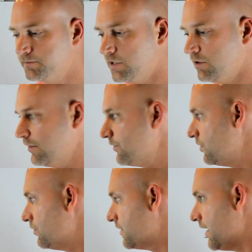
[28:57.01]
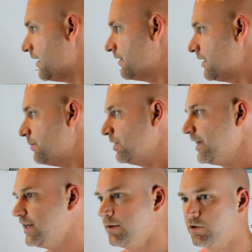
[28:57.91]
You know, if you take the
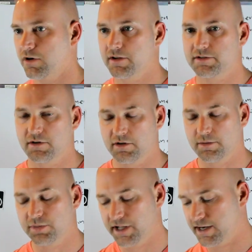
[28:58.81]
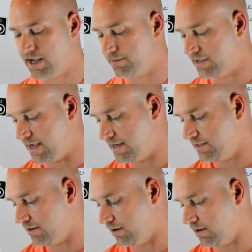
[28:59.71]
plate amp cross or the plate amp
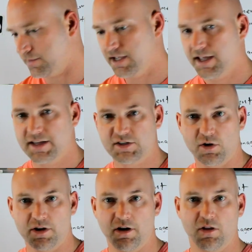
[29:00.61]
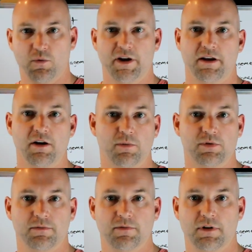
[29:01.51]
gain knob, turn it all the way up,
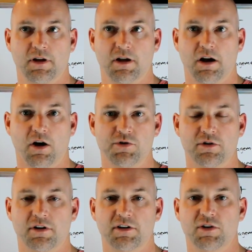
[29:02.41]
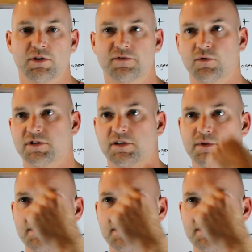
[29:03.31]
all you're gonna do is force the